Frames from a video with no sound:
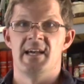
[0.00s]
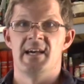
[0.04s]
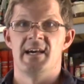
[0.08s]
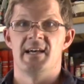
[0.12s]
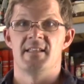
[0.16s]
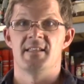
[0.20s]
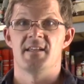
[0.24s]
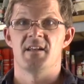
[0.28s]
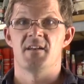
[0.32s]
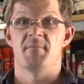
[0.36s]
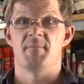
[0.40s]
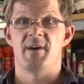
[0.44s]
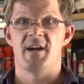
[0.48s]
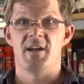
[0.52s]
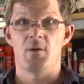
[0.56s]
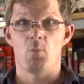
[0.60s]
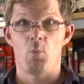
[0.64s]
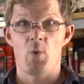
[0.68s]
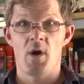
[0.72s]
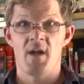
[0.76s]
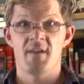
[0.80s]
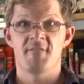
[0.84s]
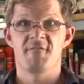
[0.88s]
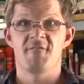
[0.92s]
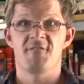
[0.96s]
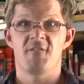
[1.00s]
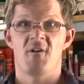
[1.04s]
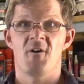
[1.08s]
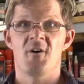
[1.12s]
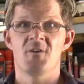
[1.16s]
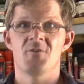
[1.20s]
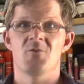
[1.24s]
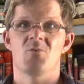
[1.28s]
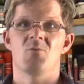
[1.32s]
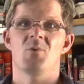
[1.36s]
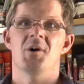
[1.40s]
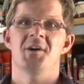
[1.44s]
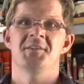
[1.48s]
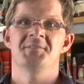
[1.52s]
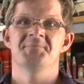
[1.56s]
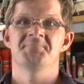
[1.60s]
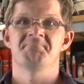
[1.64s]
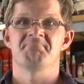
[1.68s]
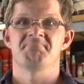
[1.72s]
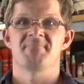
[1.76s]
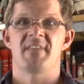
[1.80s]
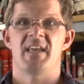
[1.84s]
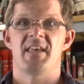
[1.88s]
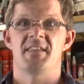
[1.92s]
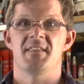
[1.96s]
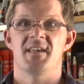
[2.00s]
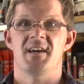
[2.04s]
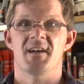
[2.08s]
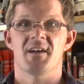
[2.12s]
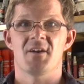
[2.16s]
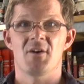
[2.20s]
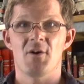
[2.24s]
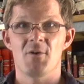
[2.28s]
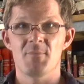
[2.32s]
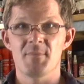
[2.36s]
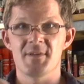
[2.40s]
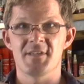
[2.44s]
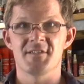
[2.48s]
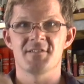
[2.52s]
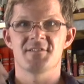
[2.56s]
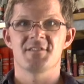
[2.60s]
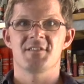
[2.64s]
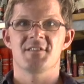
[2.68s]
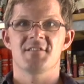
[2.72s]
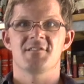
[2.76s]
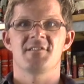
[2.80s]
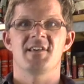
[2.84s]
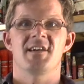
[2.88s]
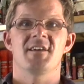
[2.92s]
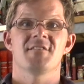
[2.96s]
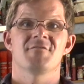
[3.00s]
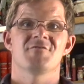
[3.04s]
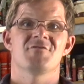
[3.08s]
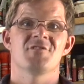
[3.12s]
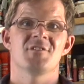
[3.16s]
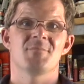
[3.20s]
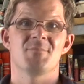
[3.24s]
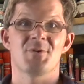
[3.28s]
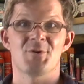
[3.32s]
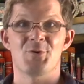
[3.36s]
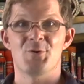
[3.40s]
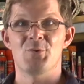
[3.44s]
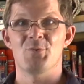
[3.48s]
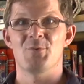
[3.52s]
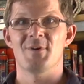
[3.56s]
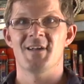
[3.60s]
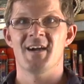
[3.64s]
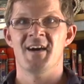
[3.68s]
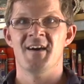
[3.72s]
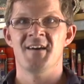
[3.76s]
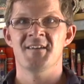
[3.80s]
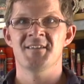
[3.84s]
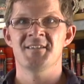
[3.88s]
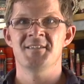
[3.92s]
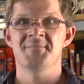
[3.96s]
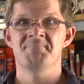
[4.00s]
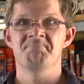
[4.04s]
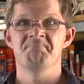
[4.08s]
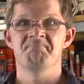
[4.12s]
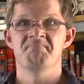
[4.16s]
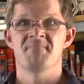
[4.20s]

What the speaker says: And then I made one final one, and that got me into the township of Coolgardie.